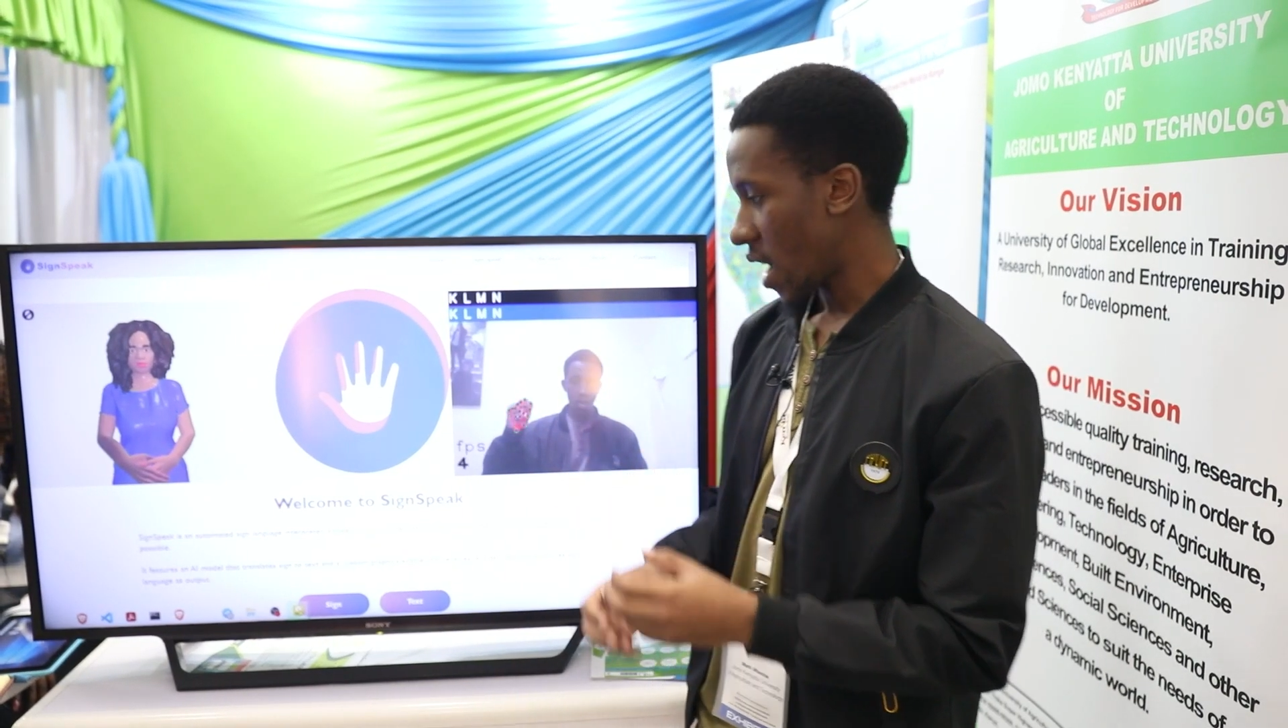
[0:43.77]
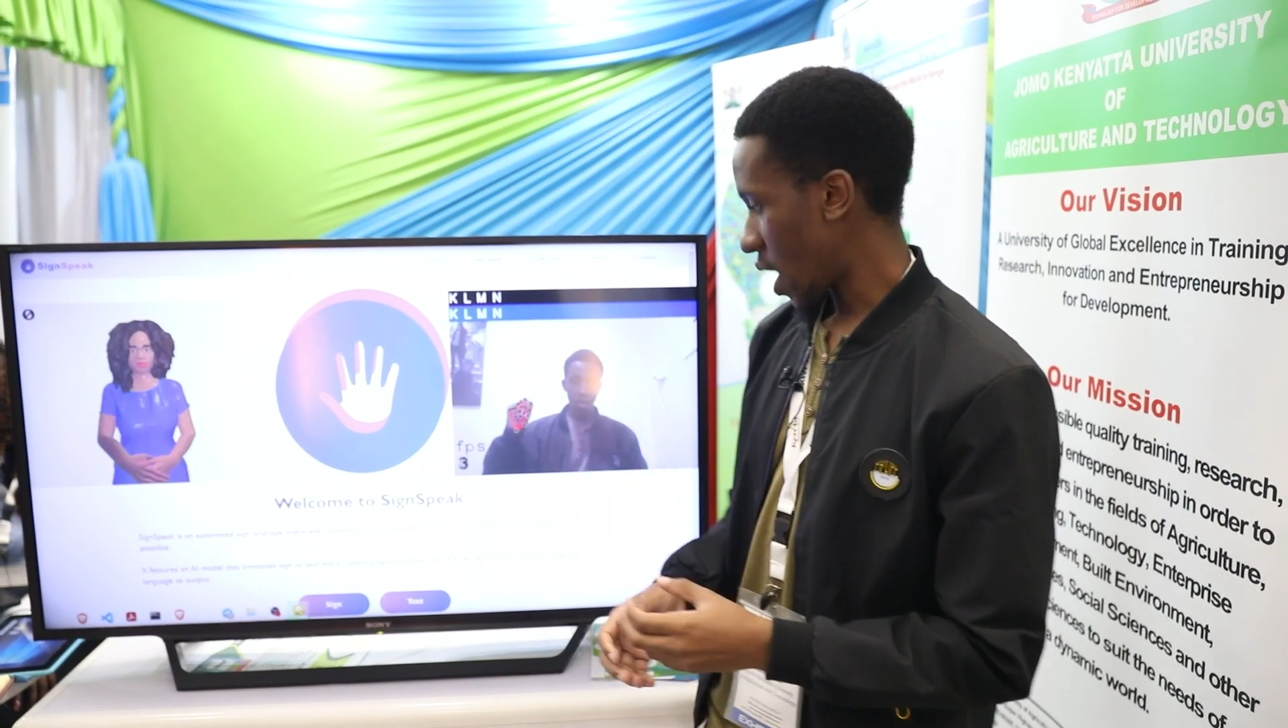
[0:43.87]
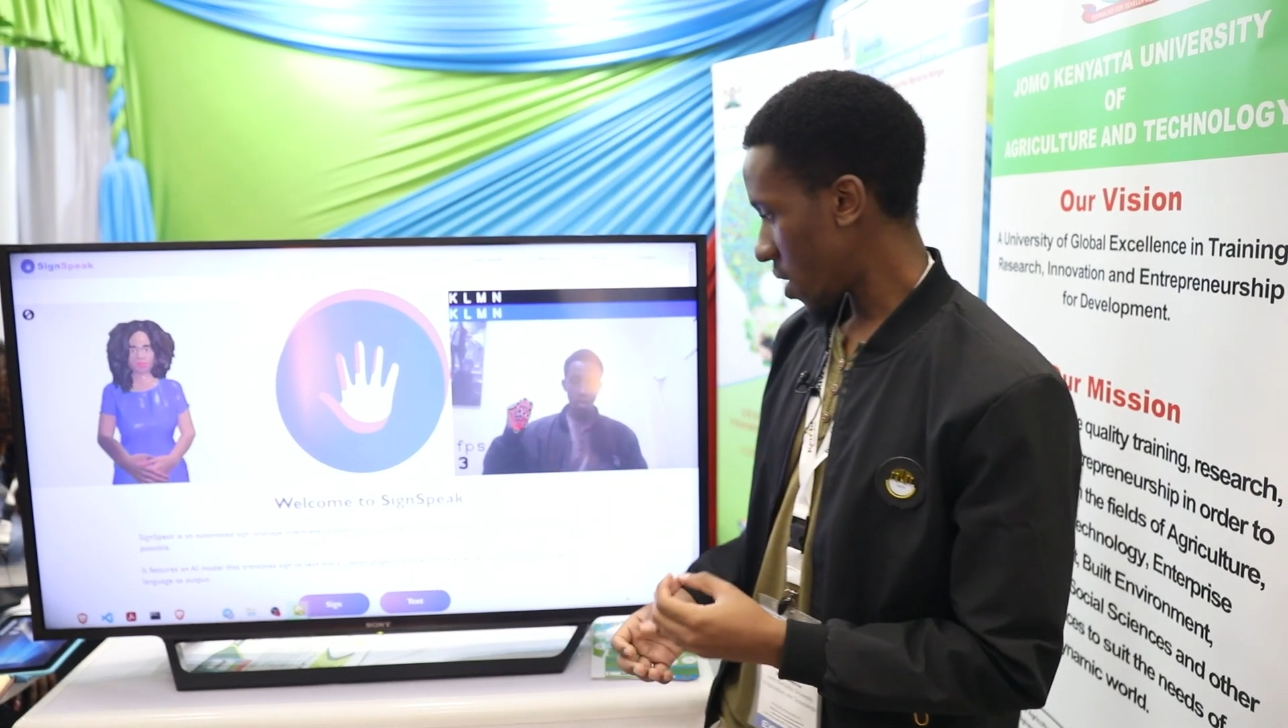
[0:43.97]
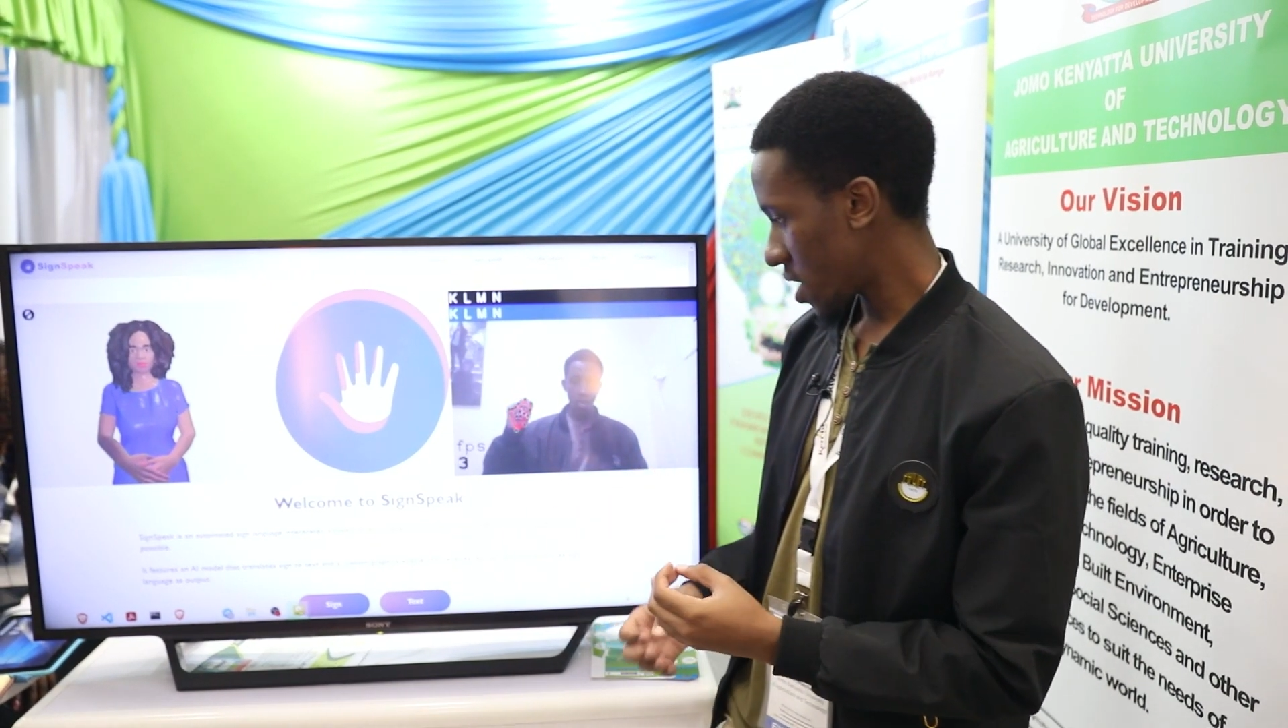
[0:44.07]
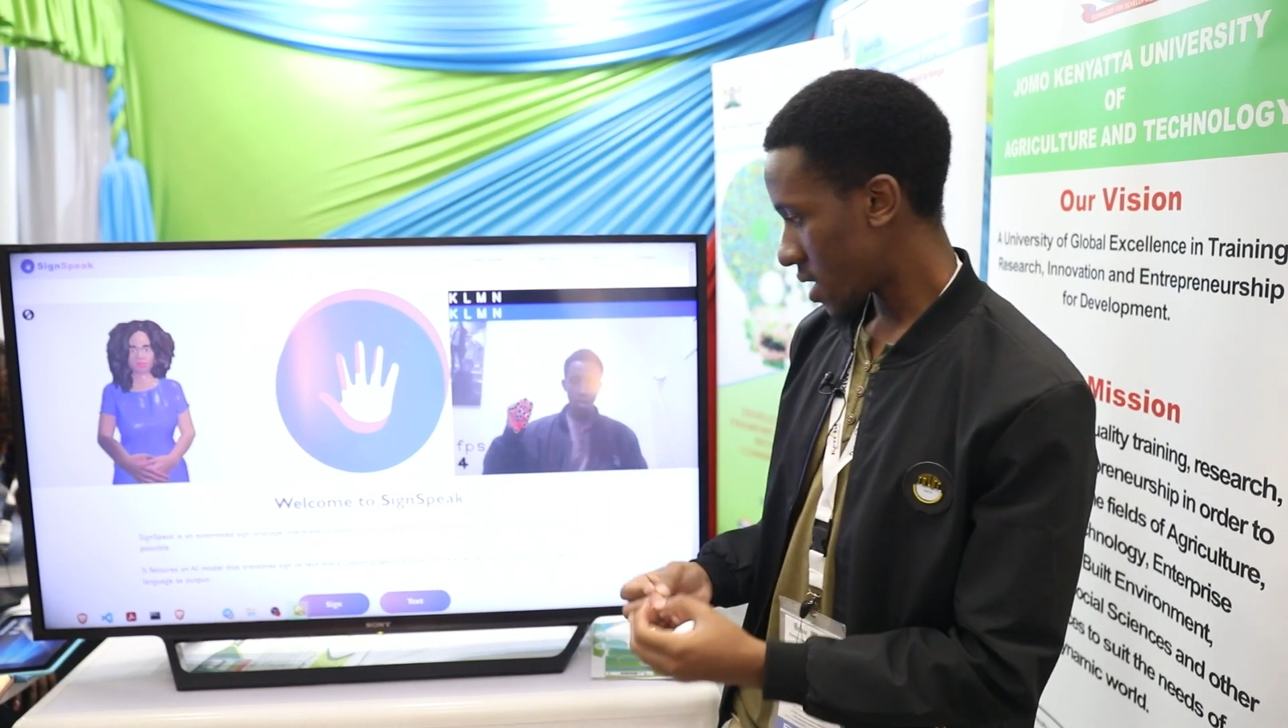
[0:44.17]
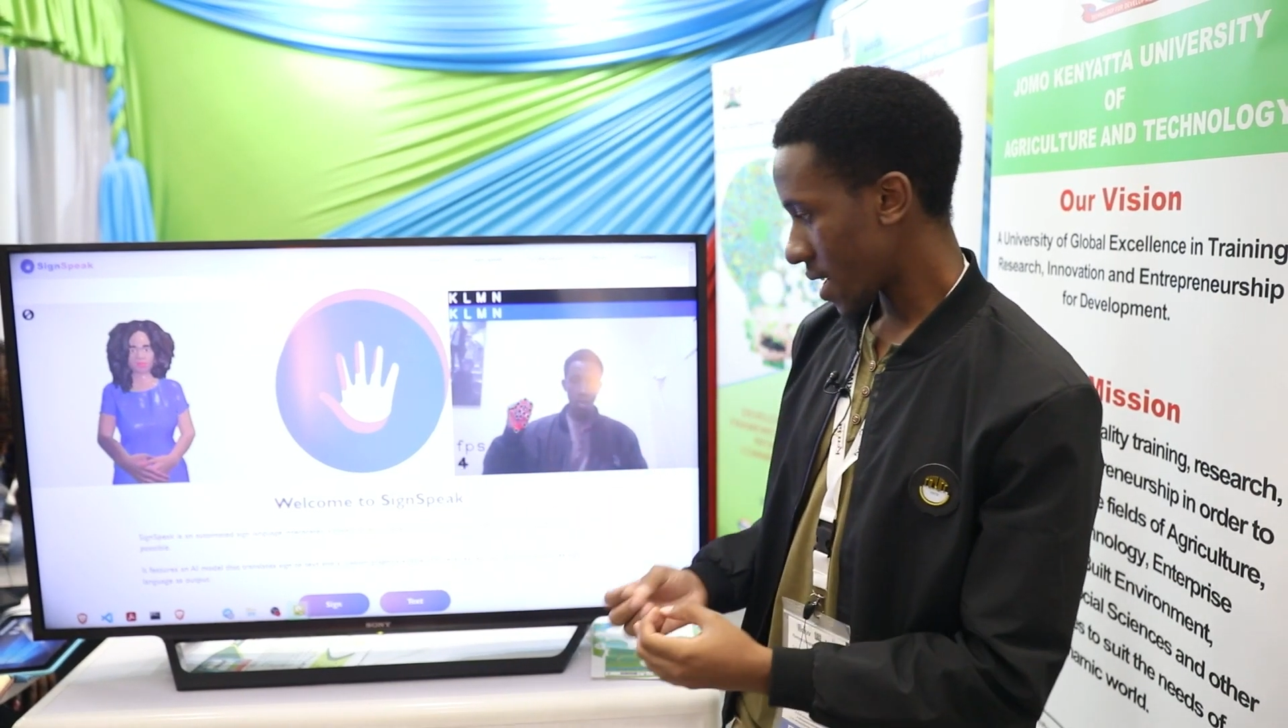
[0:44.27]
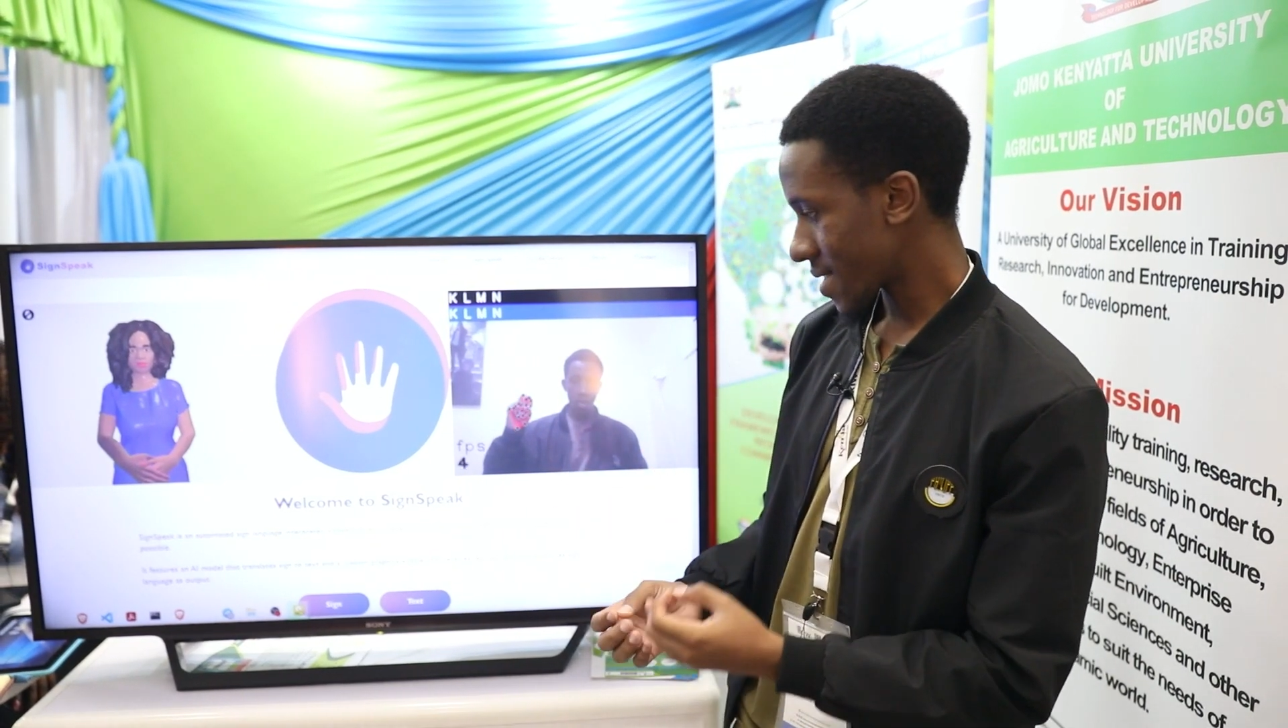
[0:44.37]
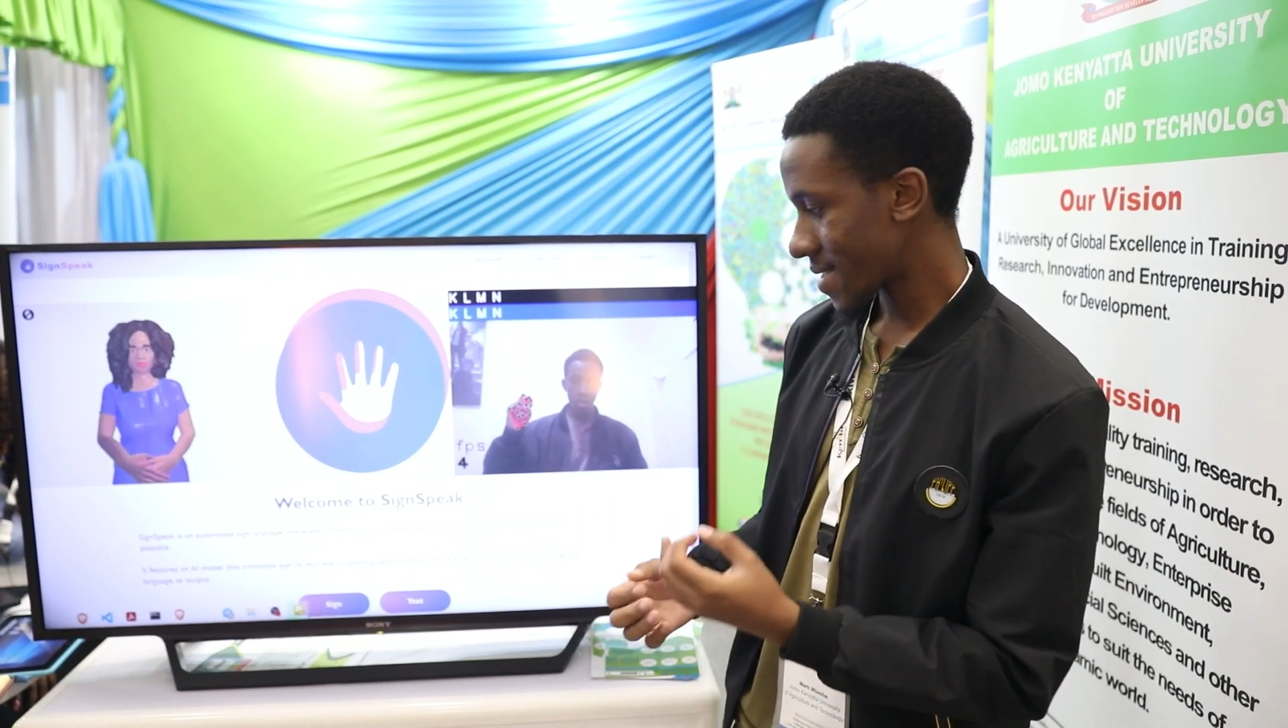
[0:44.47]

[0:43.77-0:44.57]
And when it detects